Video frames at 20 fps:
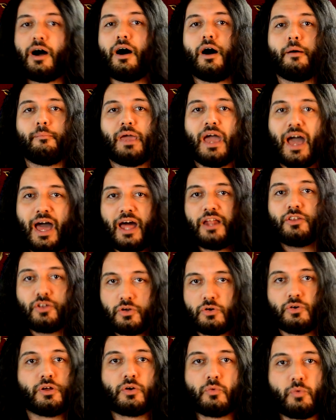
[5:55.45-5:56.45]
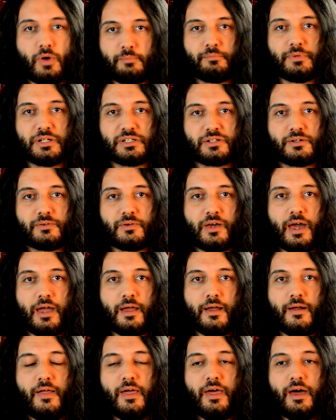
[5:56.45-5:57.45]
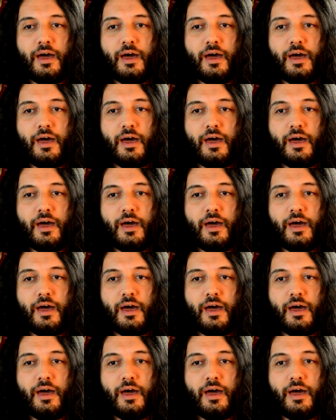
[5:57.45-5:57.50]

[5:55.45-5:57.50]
army had good equipment, okay?